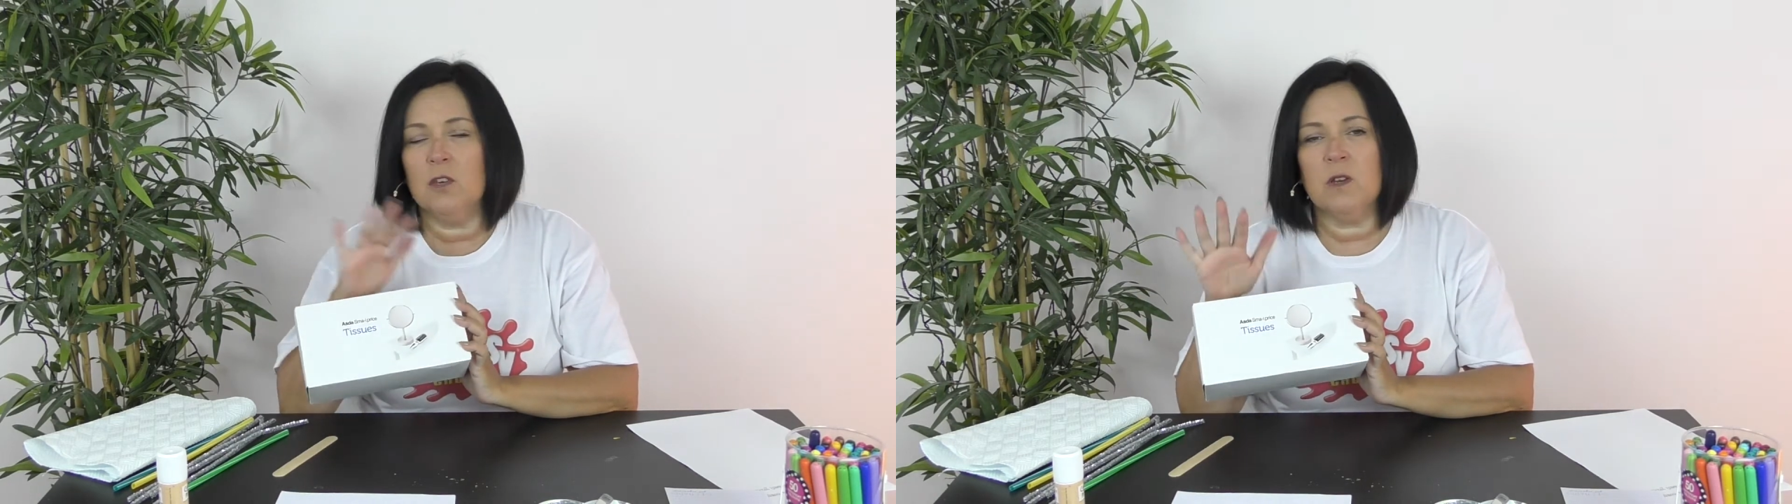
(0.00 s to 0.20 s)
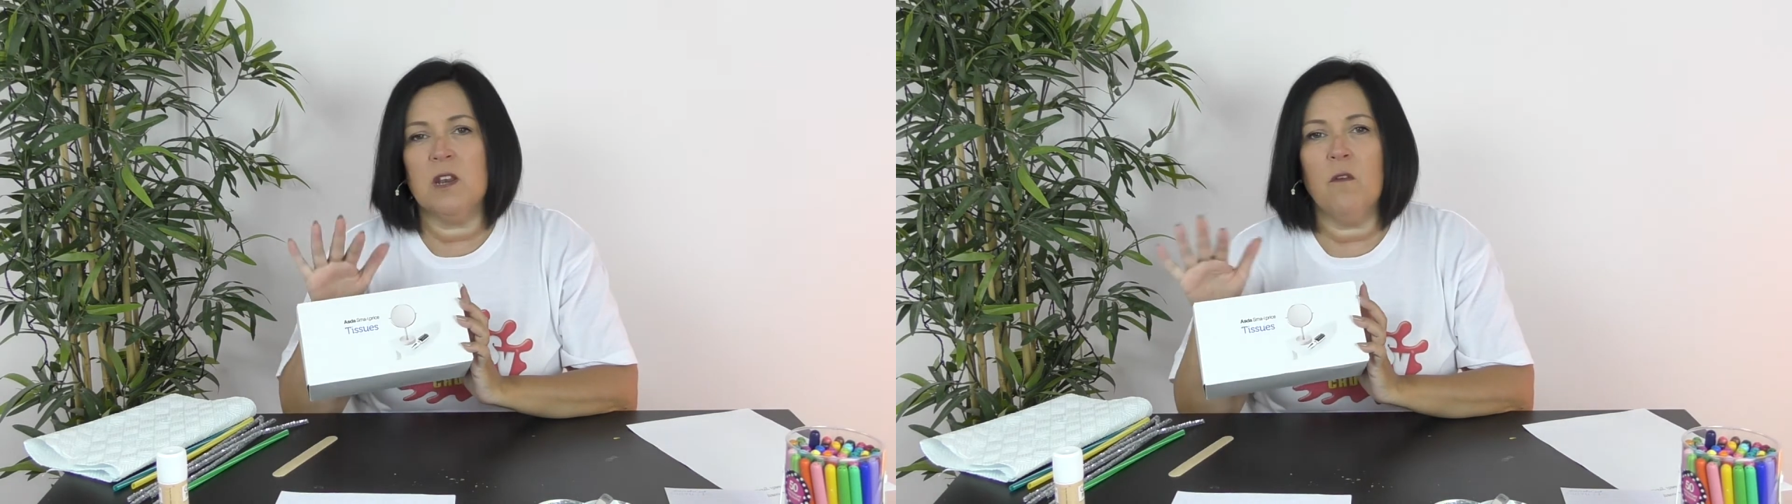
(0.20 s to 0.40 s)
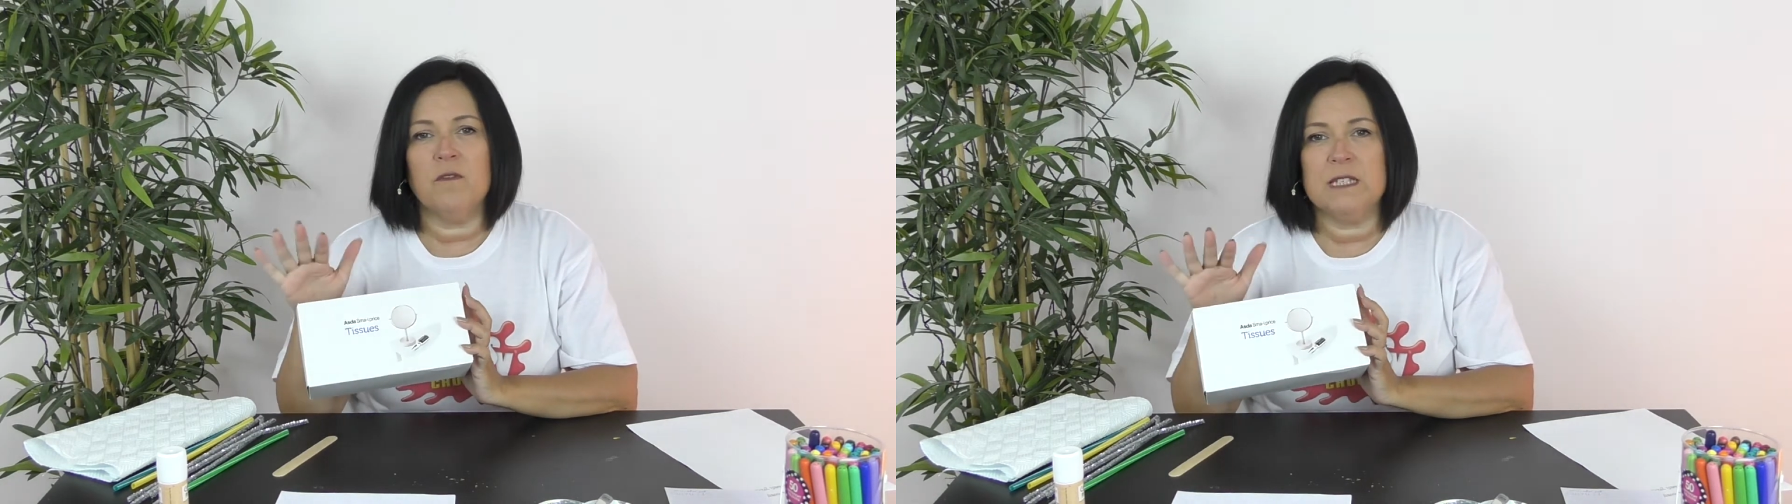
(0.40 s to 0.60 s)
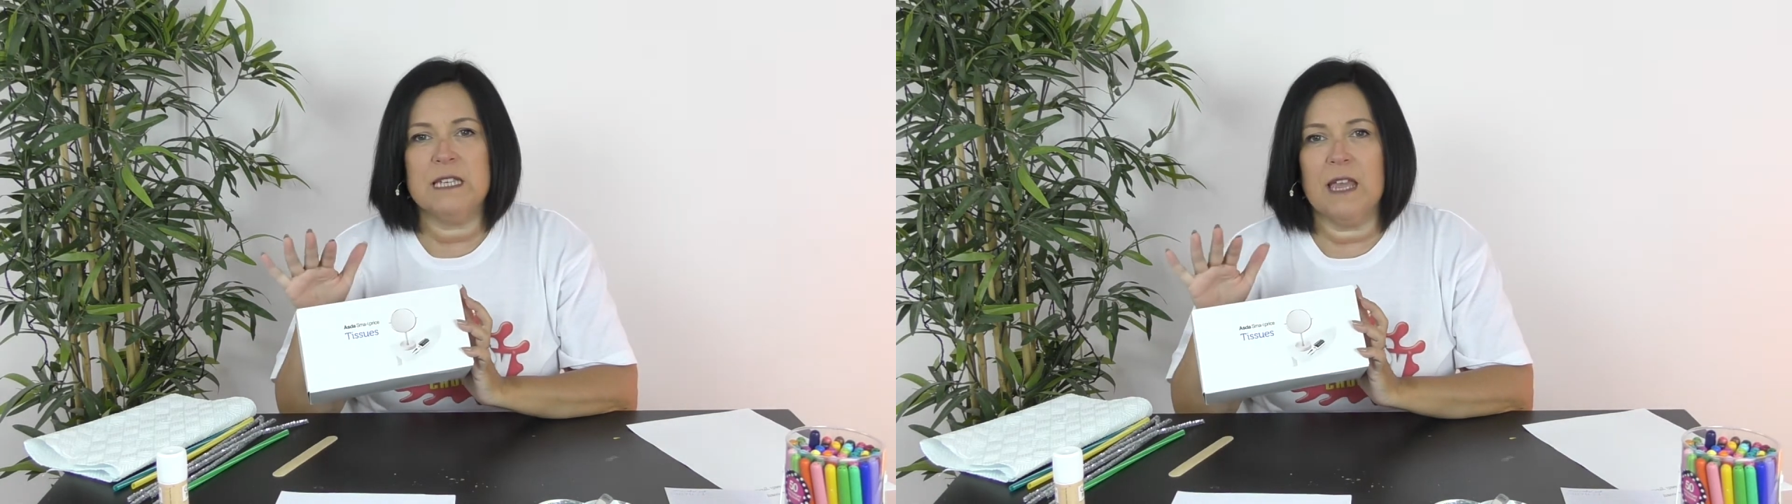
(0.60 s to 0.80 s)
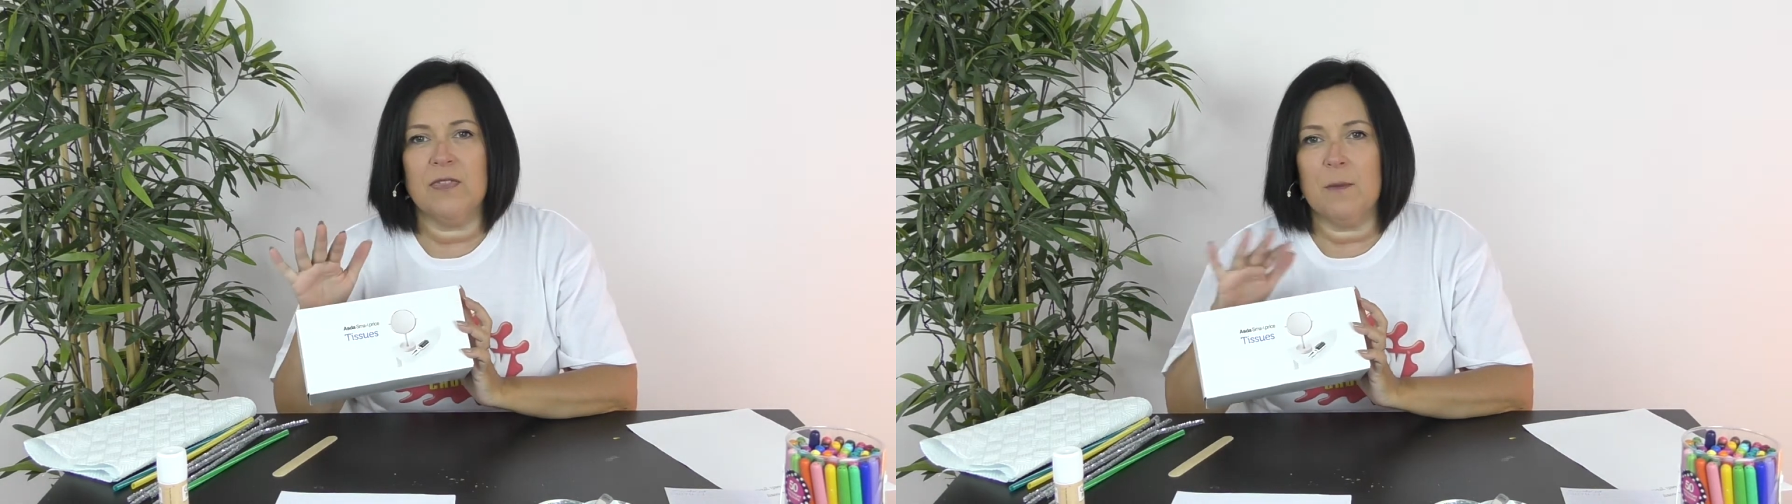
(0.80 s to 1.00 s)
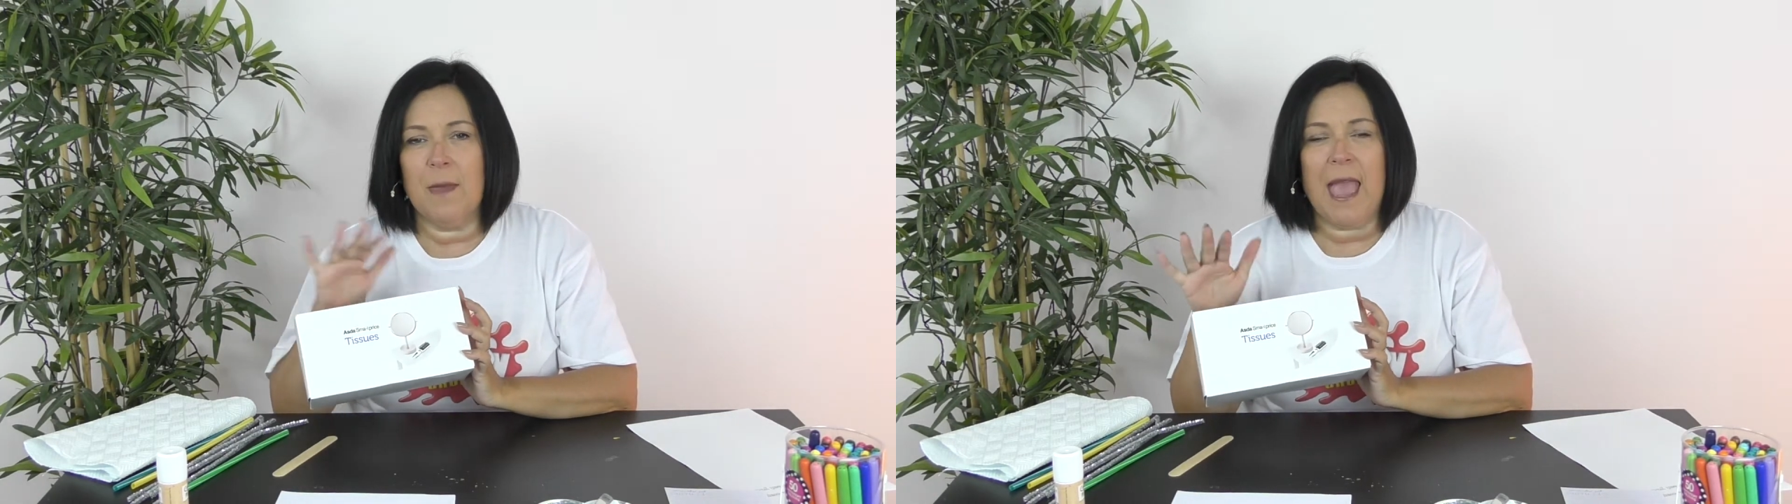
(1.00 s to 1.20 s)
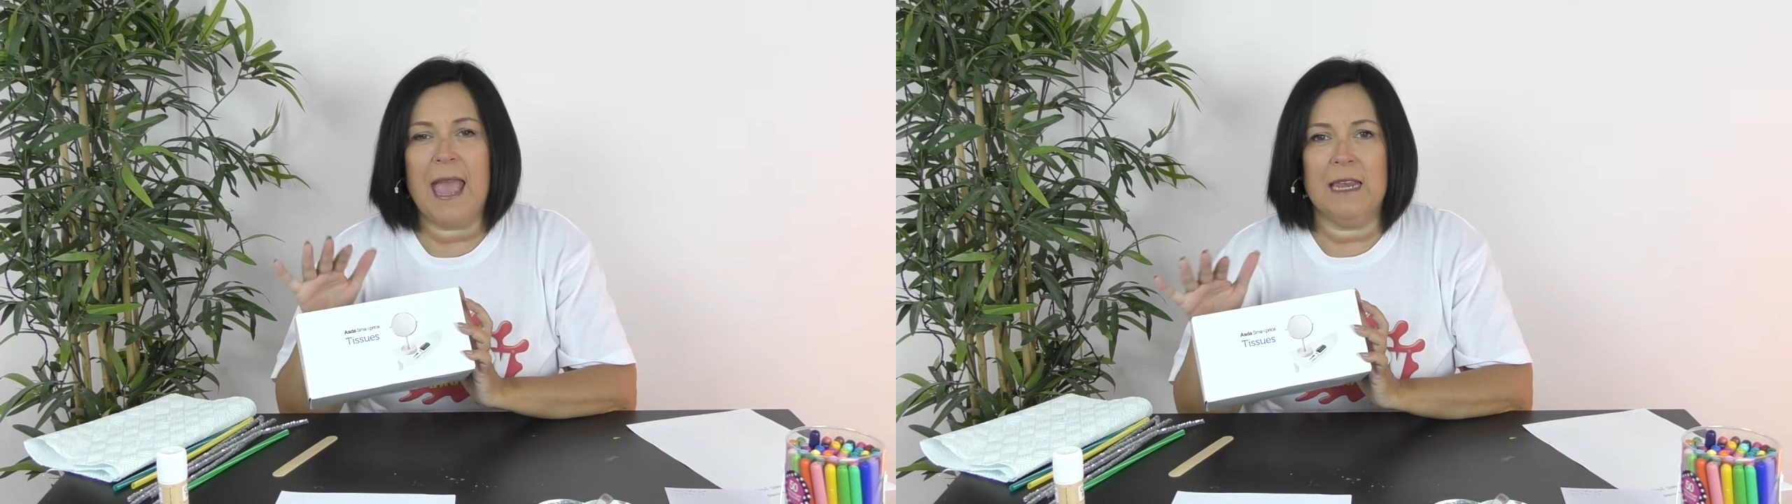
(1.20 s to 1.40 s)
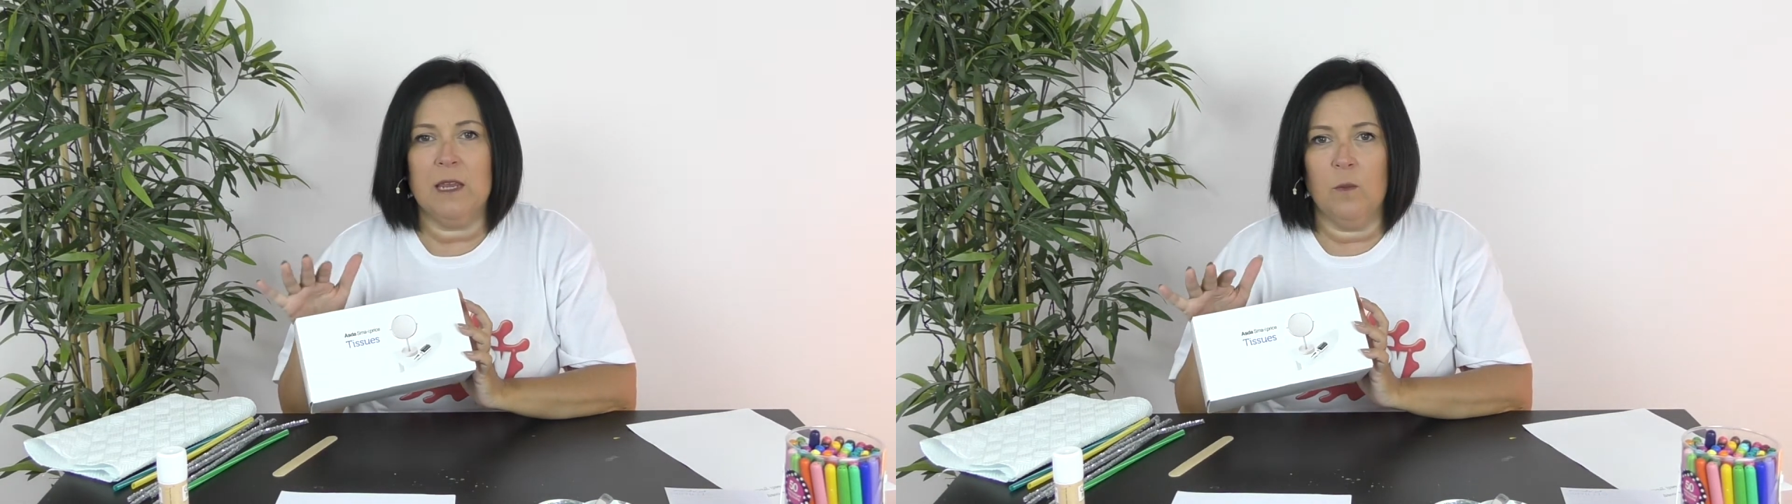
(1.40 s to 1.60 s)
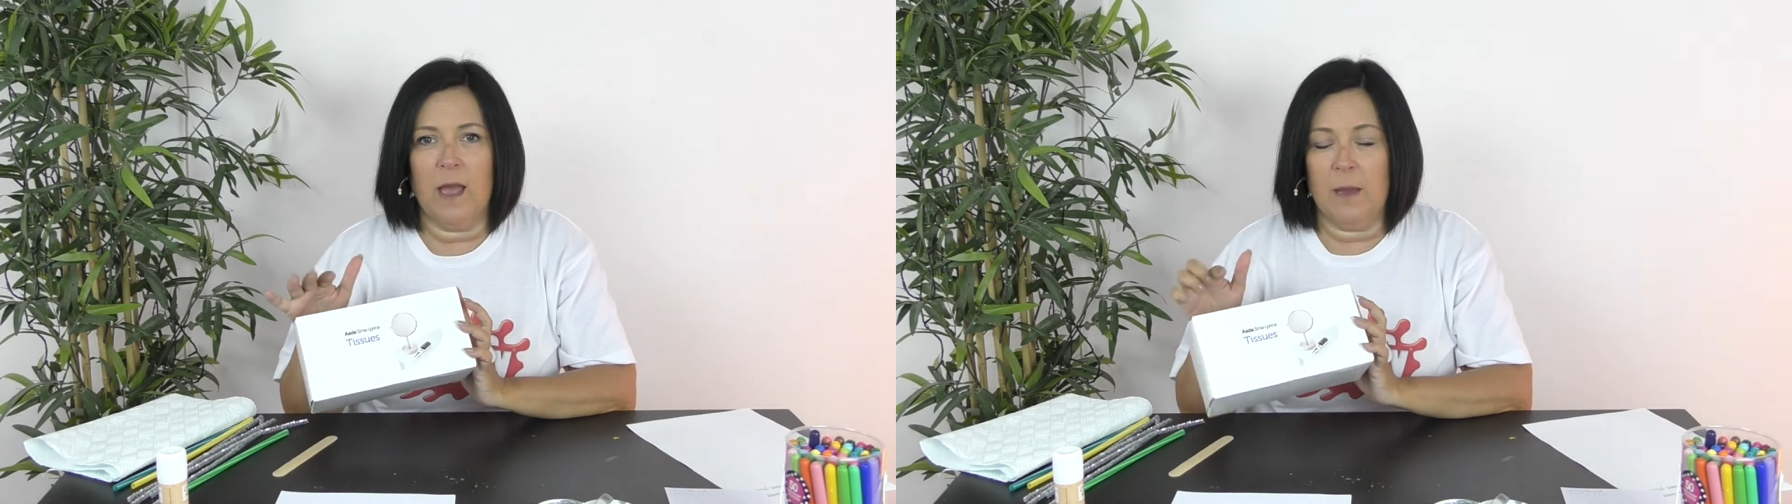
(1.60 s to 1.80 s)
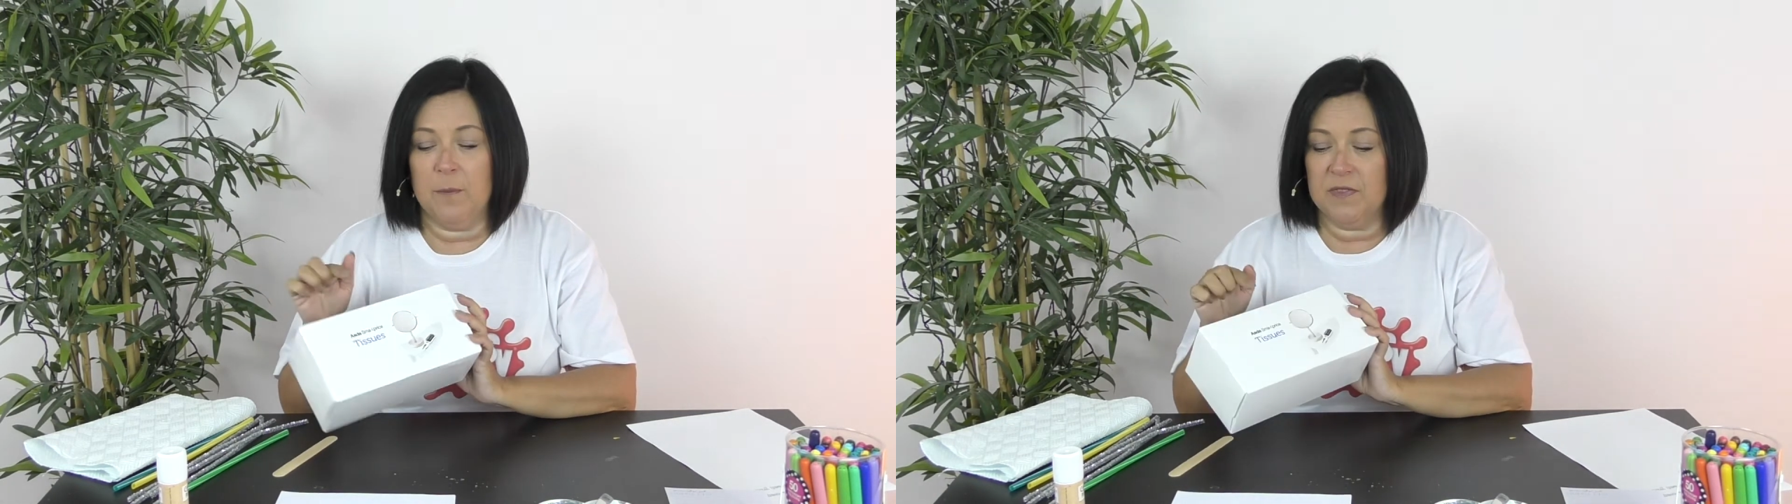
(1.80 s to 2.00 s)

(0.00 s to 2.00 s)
You can obviously get them anywhere.